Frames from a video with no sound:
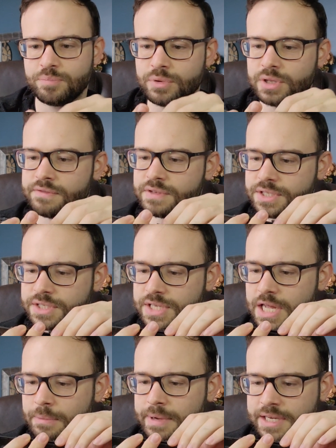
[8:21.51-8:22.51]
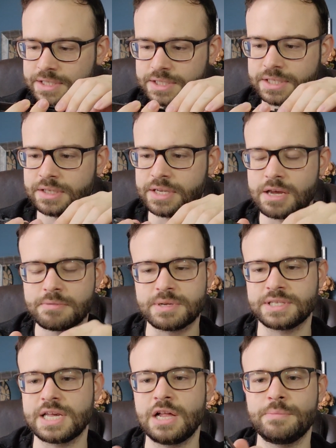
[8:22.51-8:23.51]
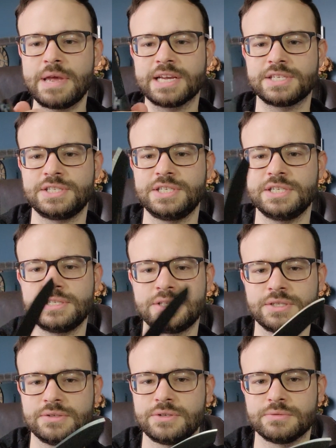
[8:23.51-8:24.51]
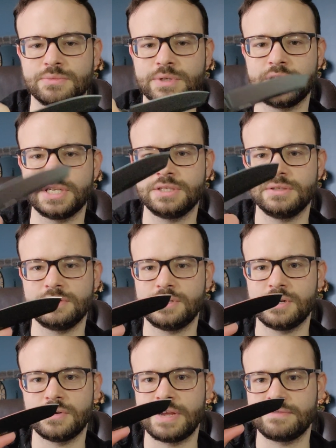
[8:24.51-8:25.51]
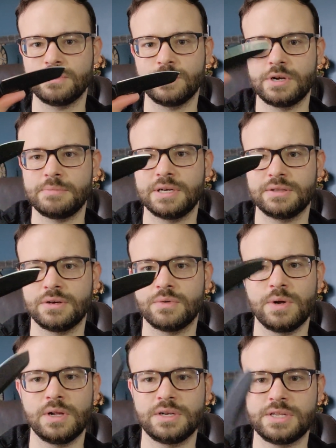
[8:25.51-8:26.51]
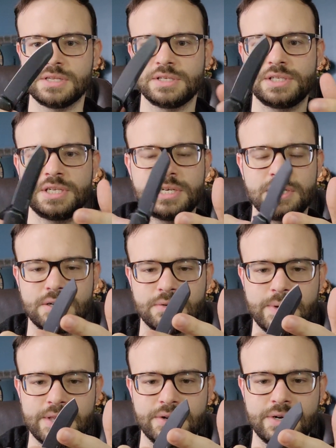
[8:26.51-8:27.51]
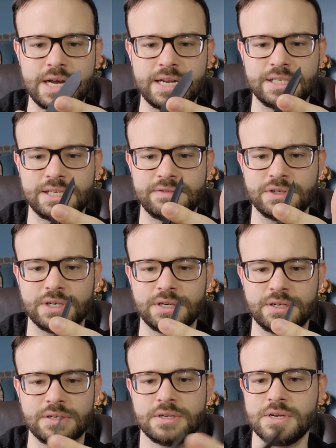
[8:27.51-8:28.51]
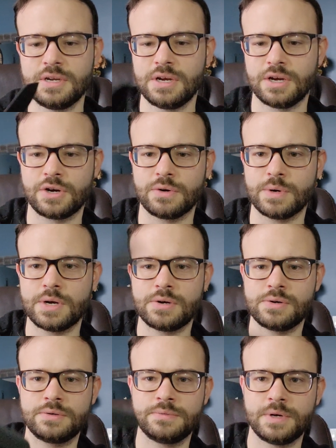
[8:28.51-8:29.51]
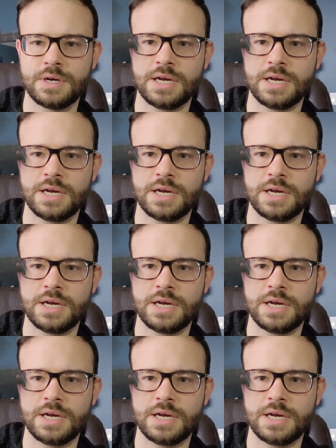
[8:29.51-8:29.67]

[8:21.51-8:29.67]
Believe this is LMAX steel. Yep, it's LMAX steel, so you don't have to worry about the quality of the steel or whether or not it's ever gonna corrode.